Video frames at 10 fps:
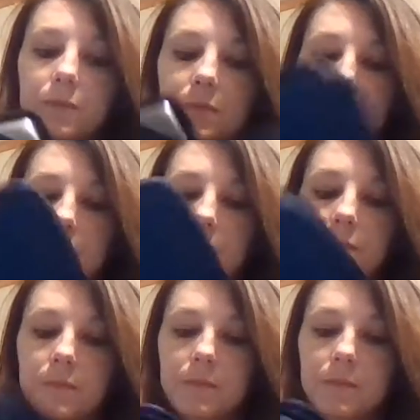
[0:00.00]

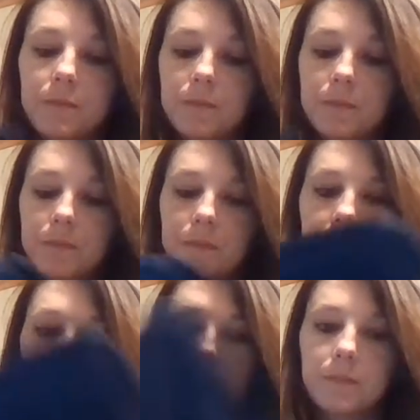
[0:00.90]

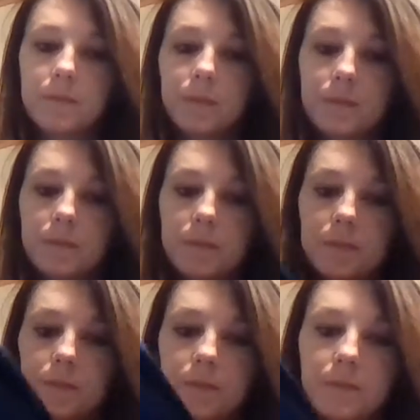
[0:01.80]

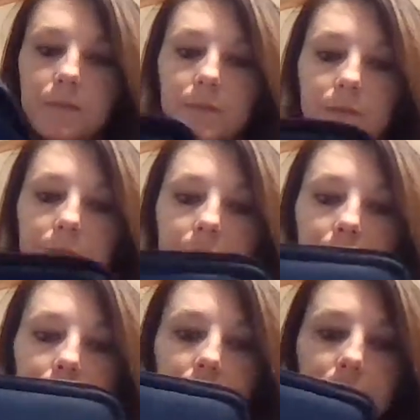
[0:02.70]

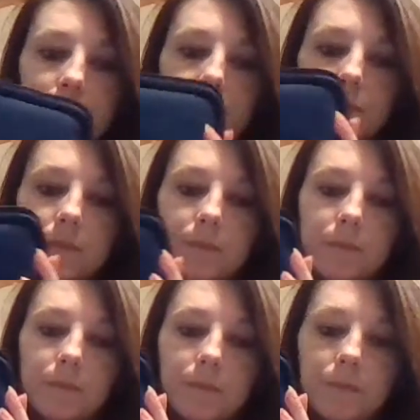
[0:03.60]

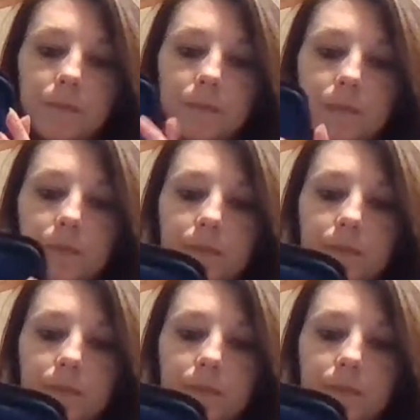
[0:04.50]
No one is speaking in this clip.